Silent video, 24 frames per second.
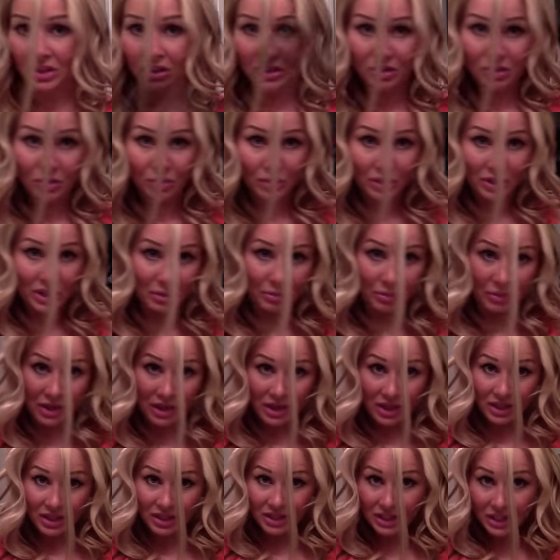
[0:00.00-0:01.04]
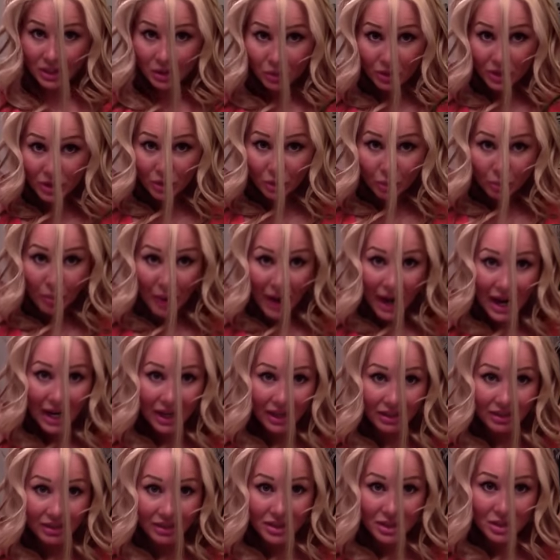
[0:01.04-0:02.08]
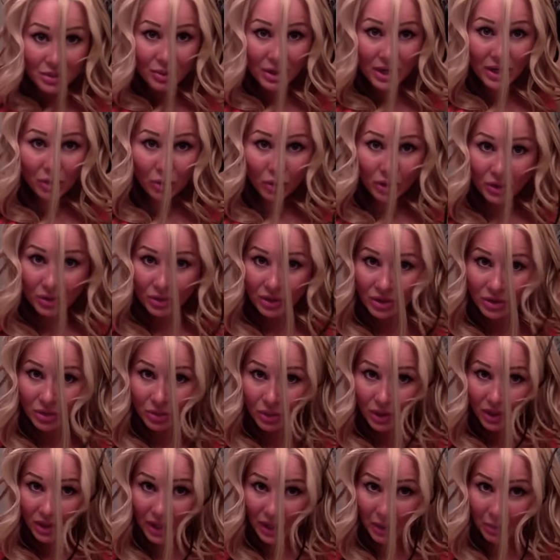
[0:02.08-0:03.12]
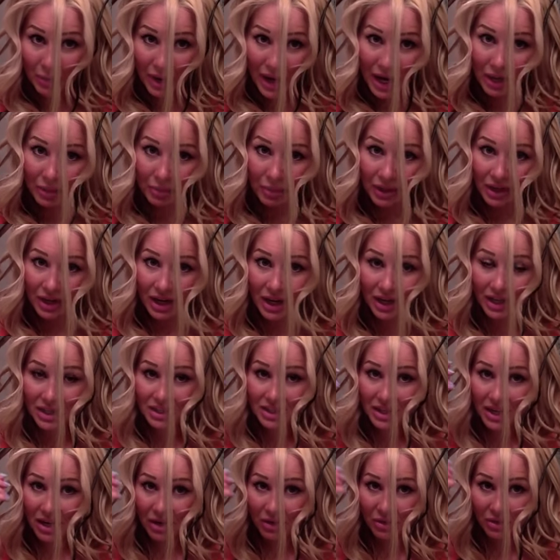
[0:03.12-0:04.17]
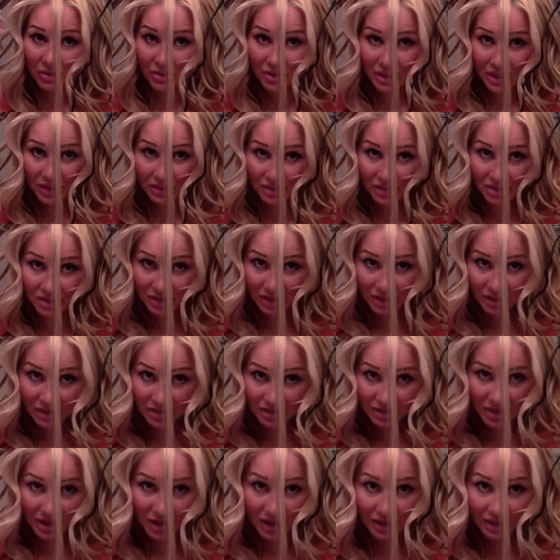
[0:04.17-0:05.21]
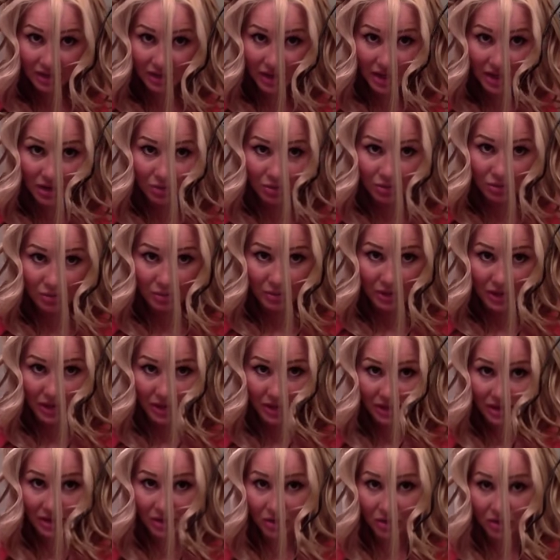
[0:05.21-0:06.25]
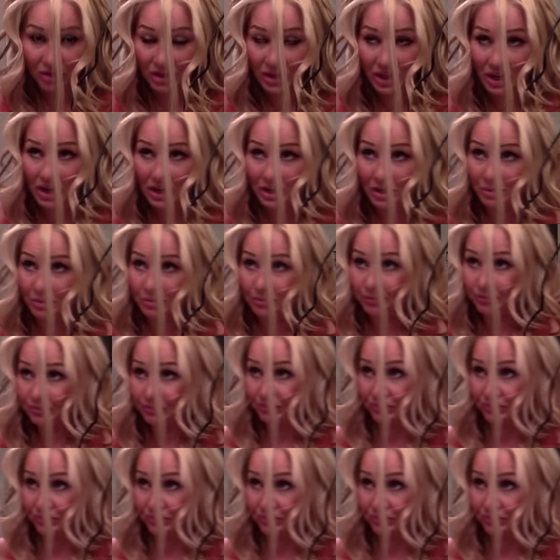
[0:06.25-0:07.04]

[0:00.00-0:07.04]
Doing them. See, you can do back this way, or you can do it like back, but kind of down. You see how this thing is at an angle, my curling iron?